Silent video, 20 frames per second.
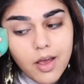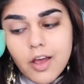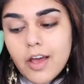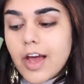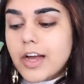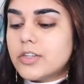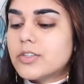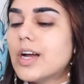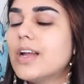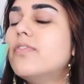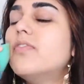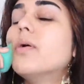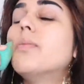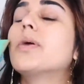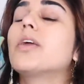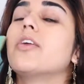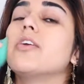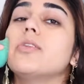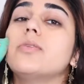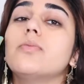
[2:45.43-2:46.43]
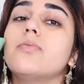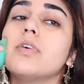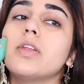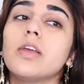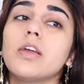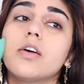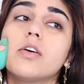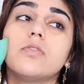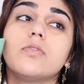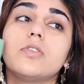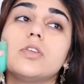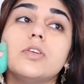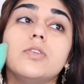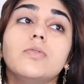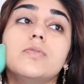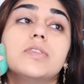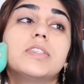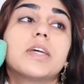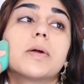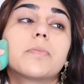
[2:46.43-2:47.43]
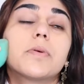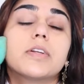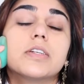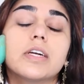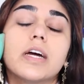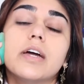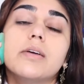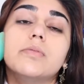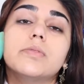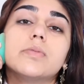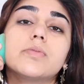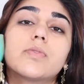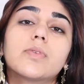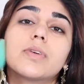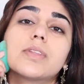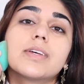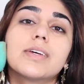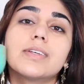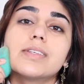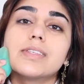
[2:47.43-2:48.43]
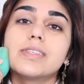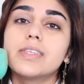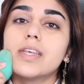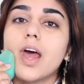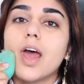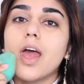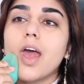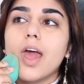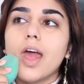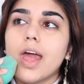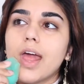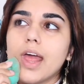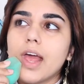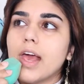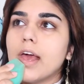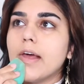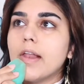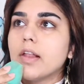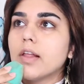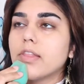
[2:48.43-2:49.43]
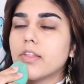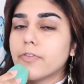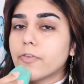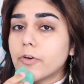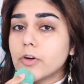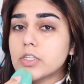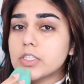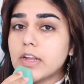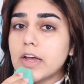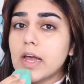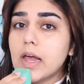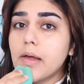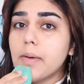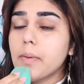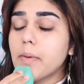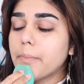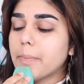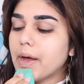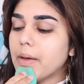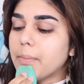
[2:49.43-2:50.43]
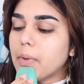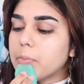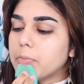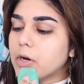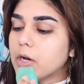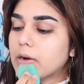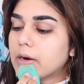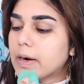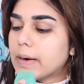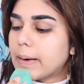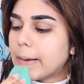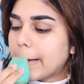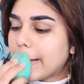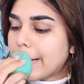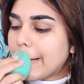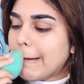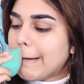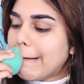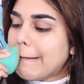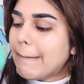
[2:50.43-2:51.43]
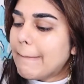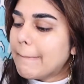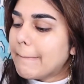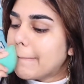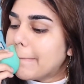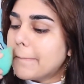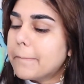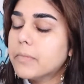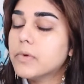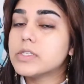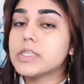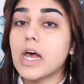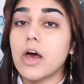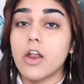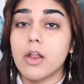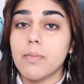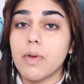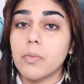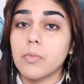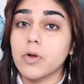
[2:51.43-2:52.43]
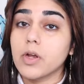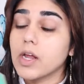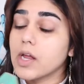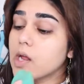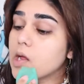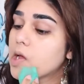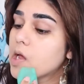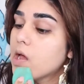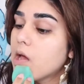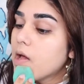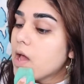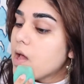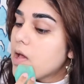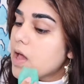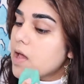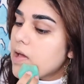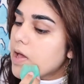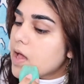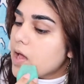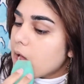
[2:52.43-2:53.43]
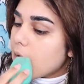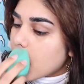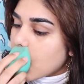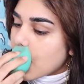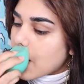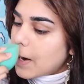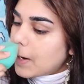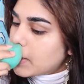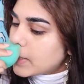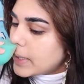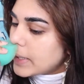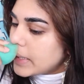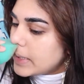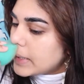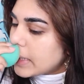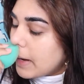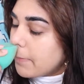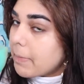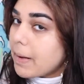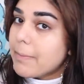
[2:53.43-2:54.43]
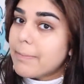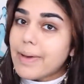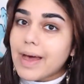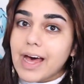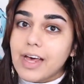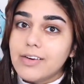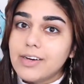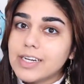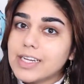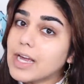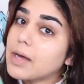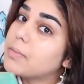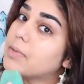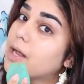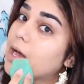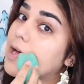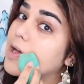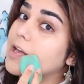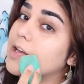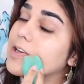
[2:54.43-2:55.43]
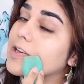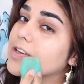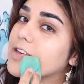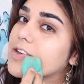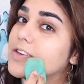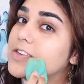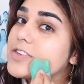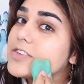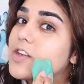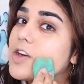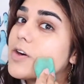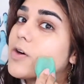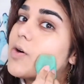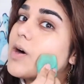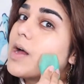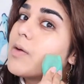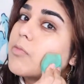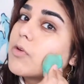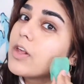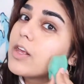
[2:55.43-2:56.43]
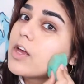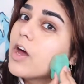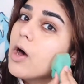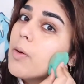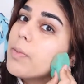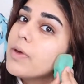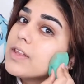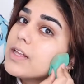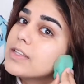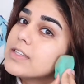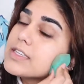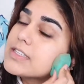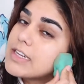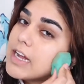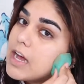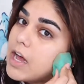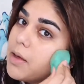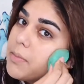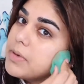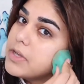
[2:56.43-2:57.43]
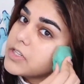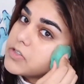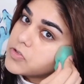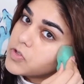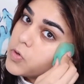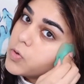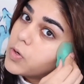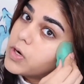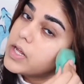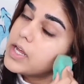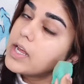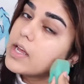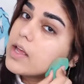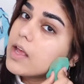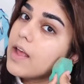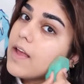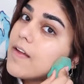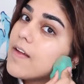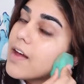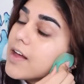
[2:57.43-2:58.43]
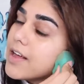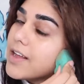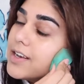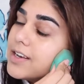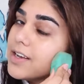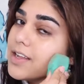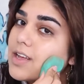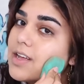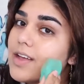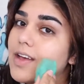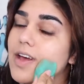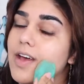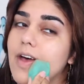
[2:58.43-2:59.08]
I tried filming a YouTube video 2 separate times before this. And the first time my memory card was out of memory. And the second time my battery kept dying. So I'm really hoping that this time it's recording and